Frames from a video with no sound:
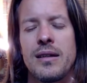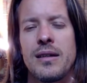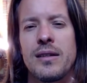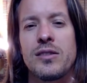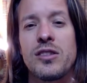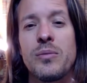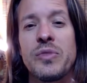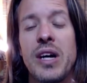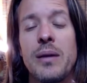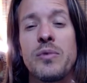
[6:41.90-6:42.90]
And
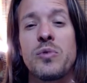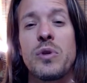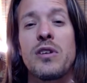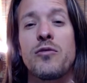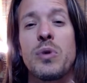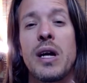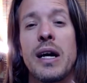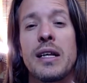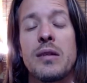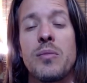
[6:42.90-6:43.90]
sometimes we have been
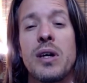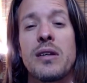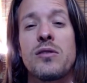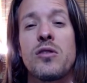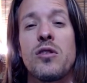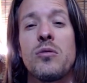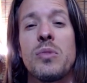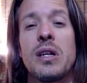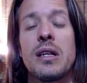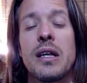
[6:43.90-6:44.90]
hiding behind so
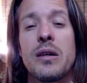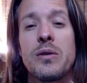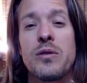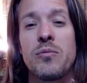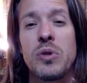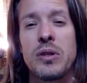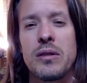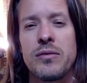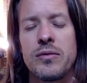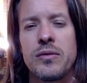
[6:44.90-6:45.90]
many layers of belief,
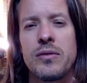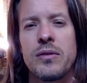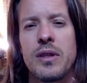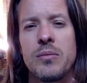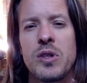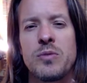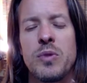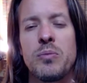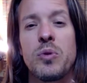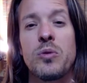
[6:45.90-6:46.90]
they must be
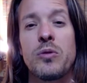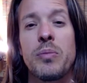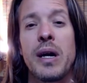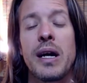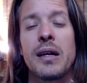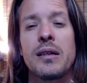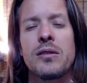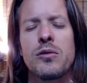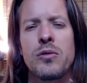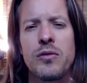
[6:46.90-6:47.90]
pulled back
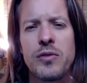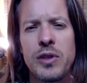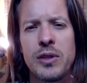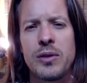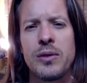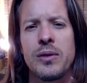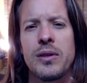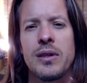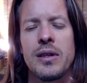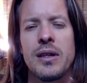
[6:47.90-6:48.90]
to reveal
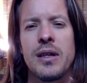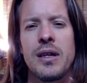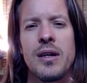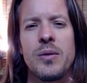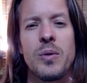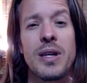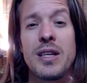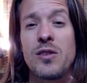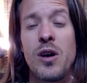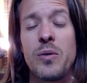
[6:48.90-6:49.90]
what
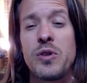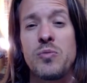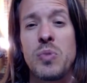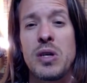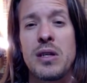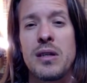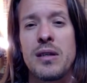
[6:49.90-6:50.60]
has always been,